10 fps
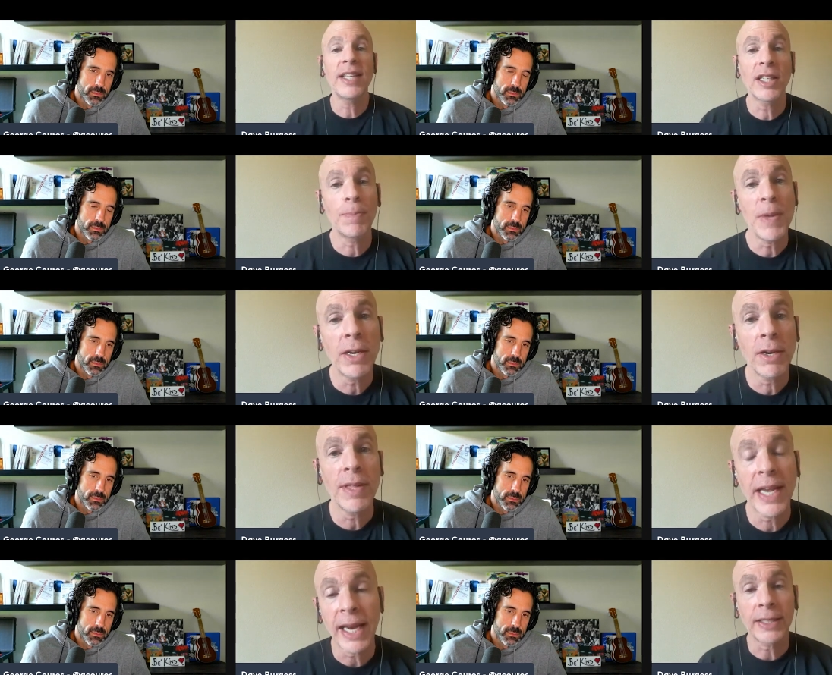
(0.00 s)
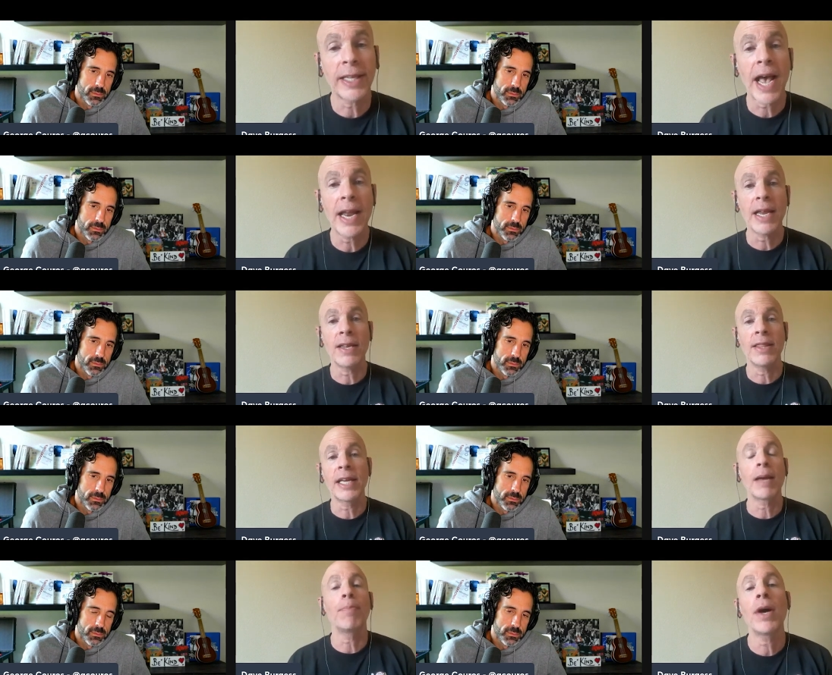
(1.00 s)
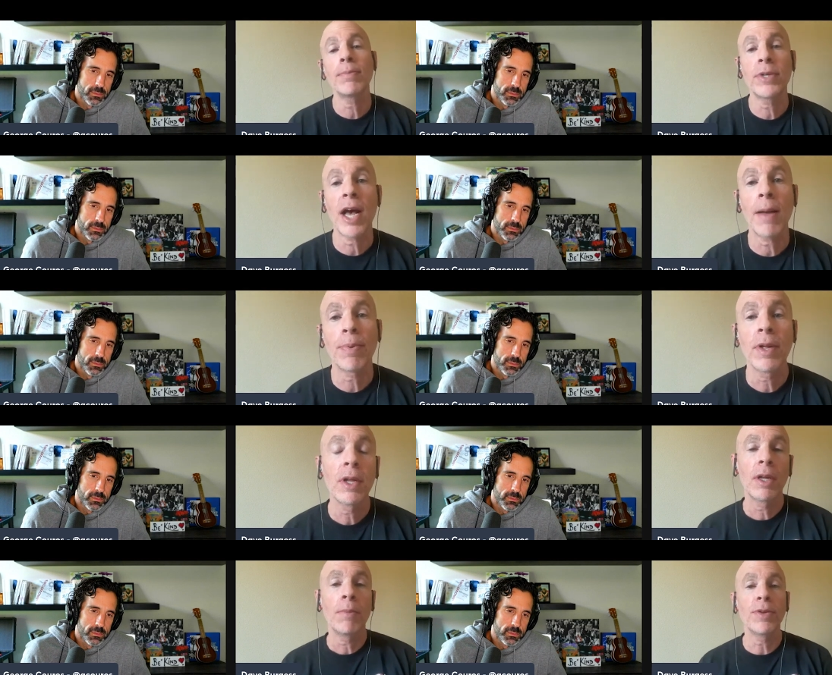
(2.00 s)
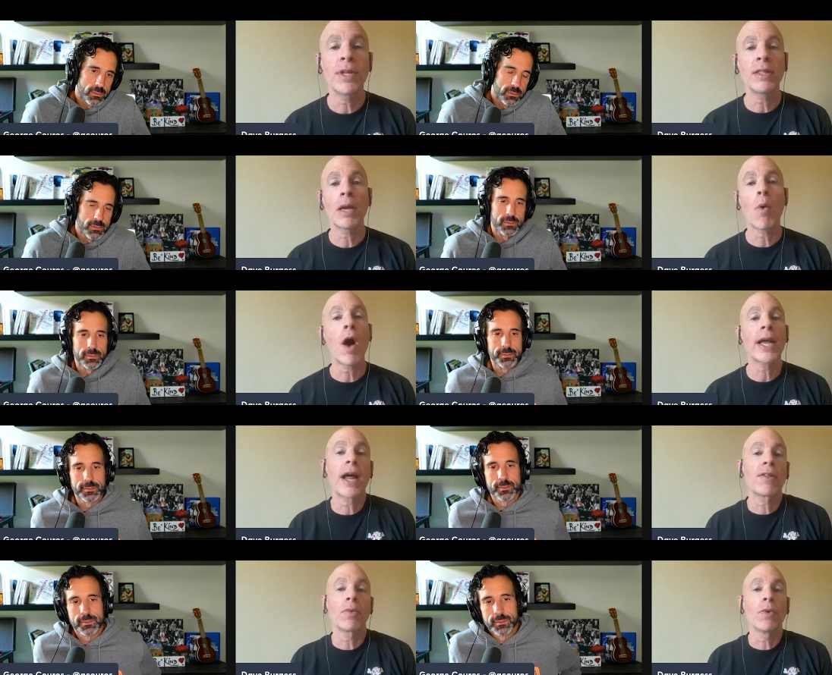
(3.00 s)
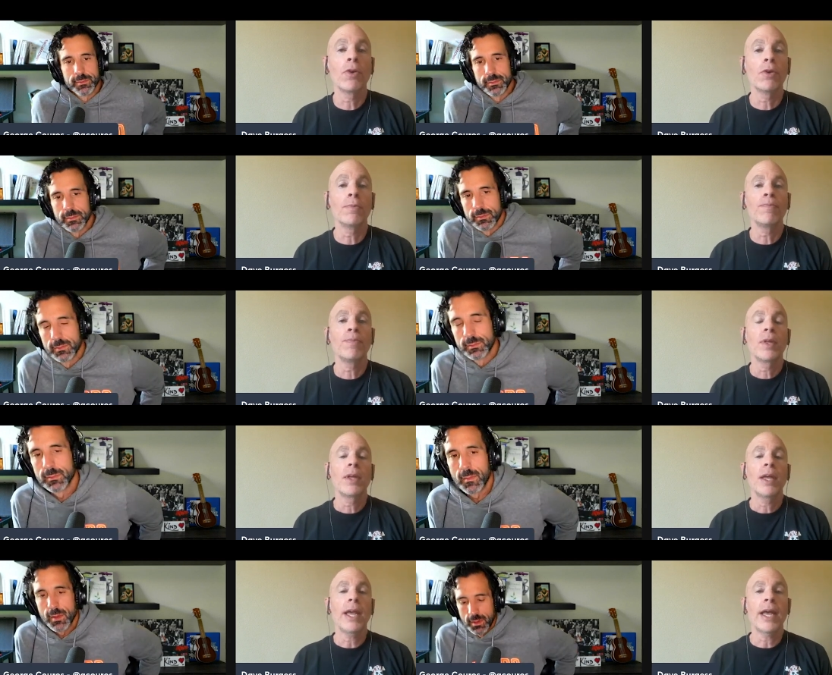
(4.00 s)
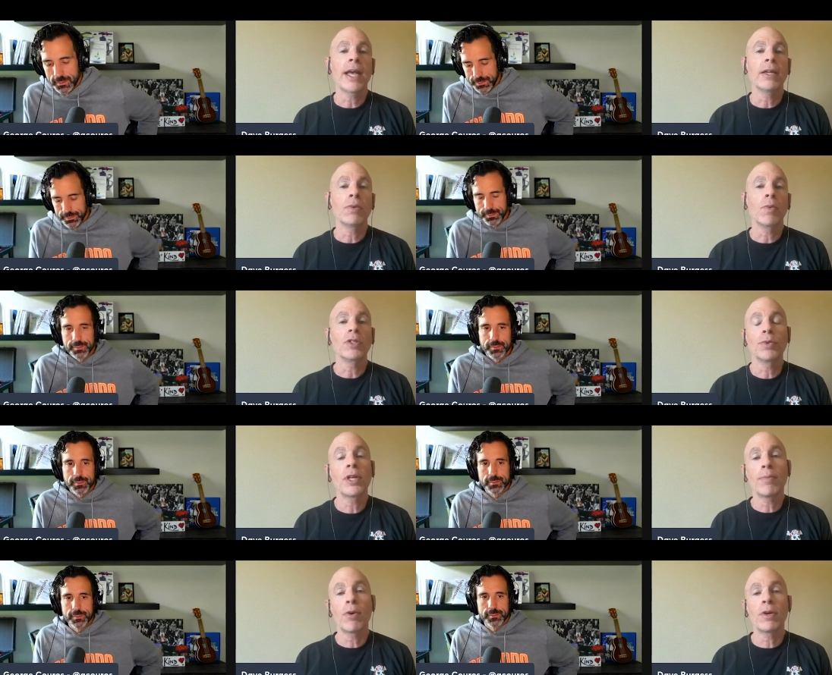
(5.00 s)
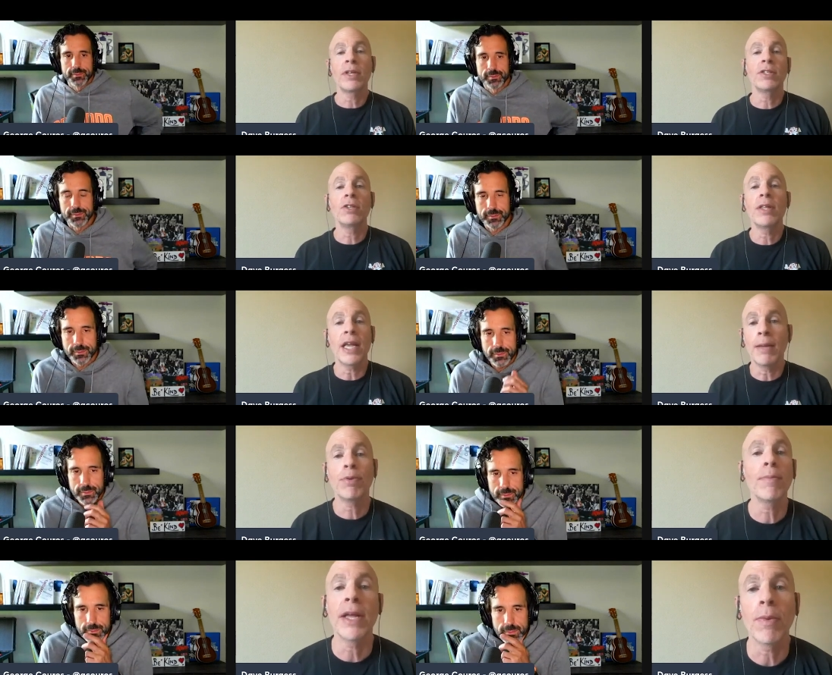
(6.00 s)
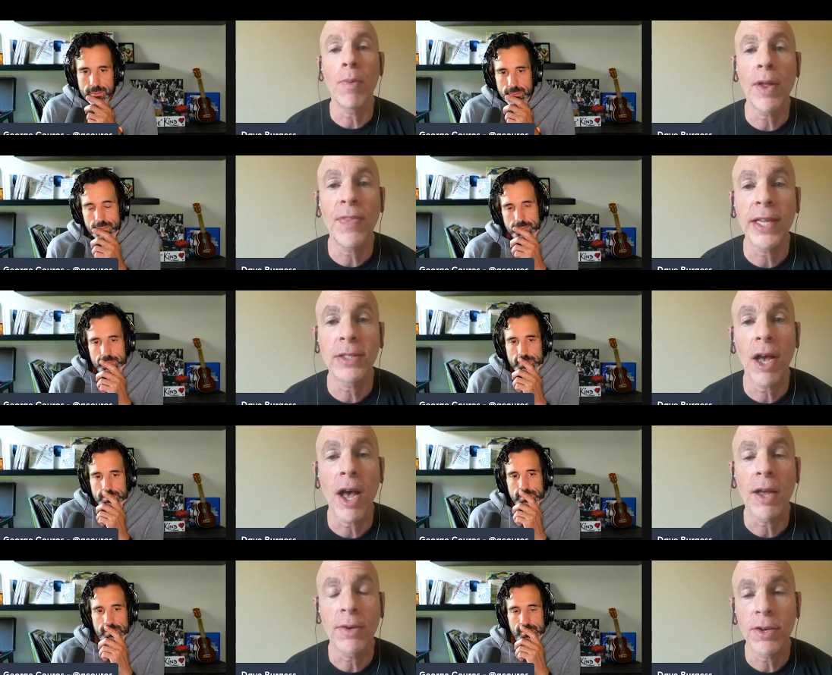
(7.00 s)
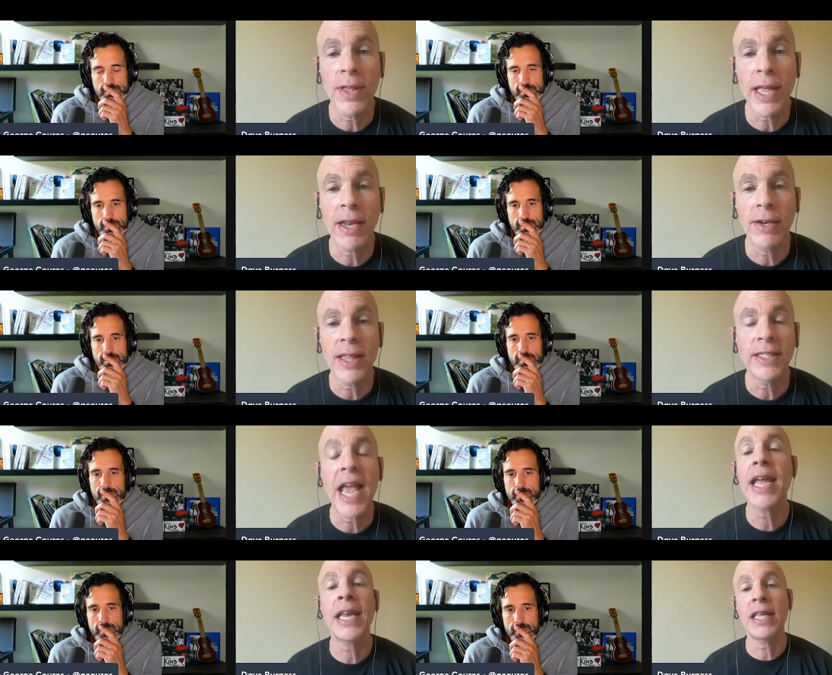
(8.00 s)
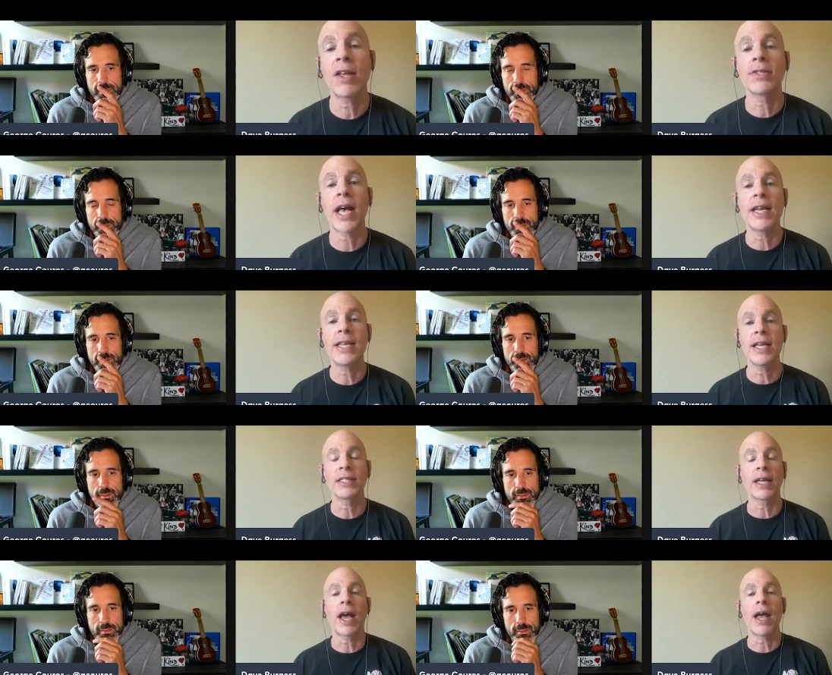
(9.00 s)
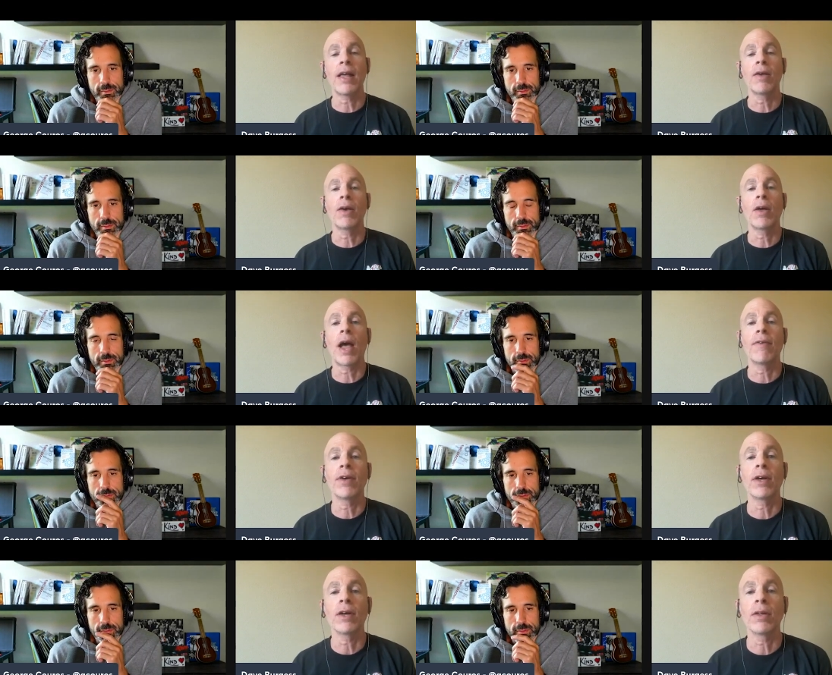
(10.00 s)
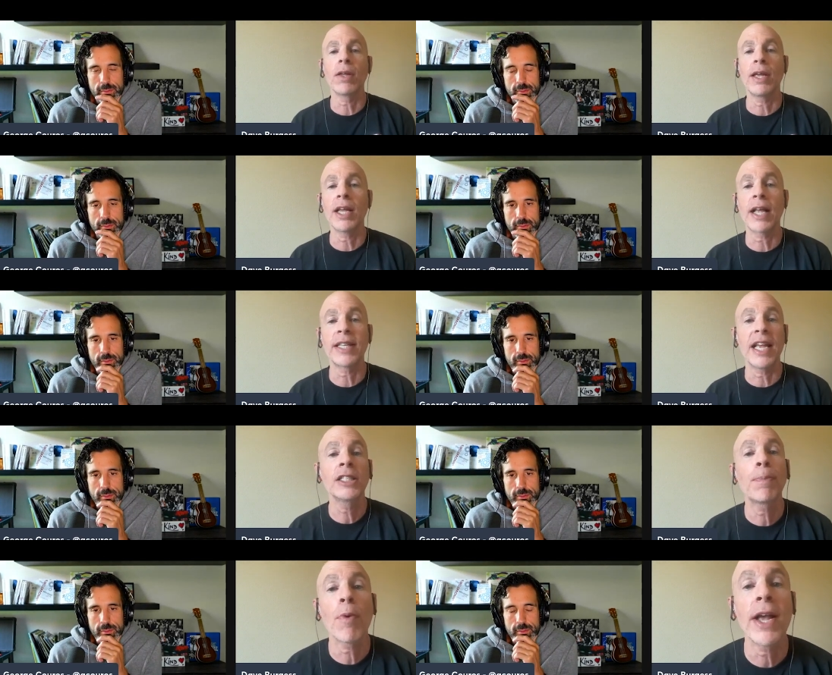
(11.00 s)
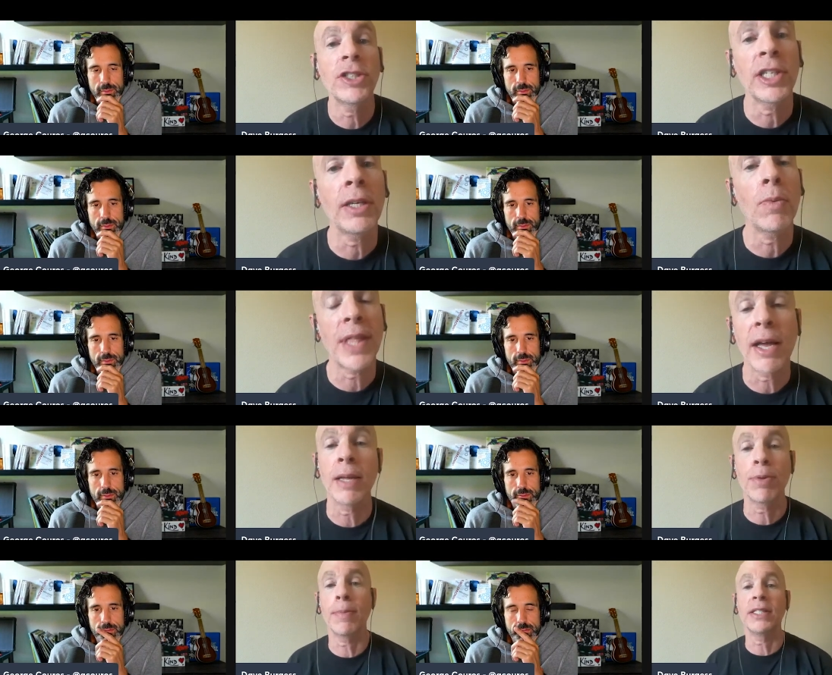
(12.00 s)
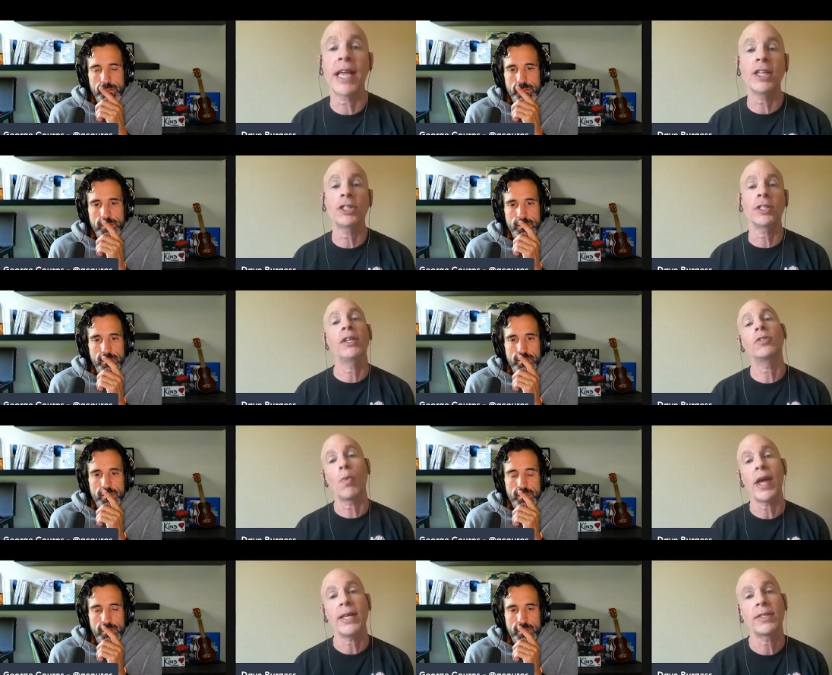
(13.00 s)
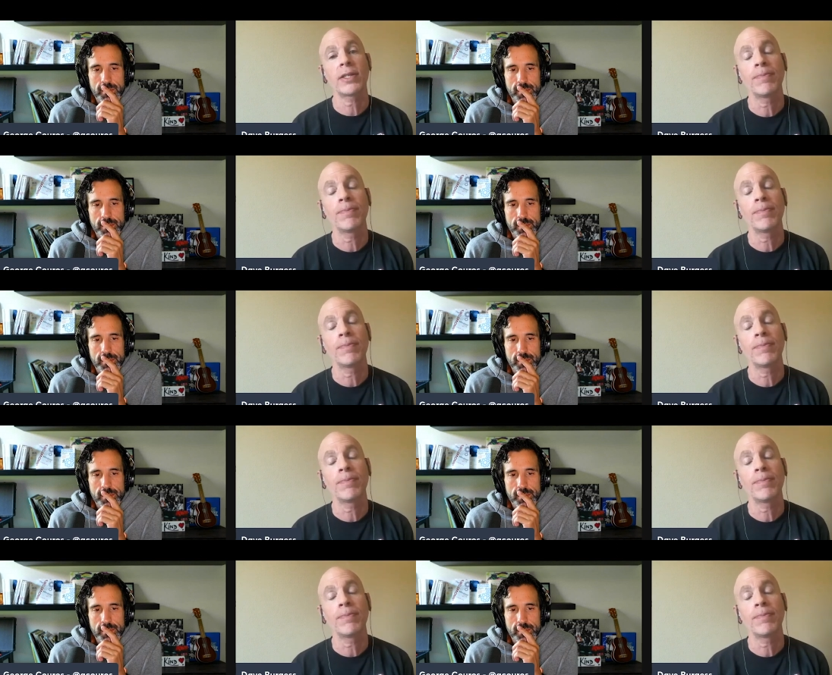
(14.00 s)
Speaker 1: a speaker, they get excited and they get pumped up. But then they walk out of the room, and what's really important is, do they implement what they saw? Do they do they take any of those ideas? Like, I I have a I say inspiration without implementation is a waste.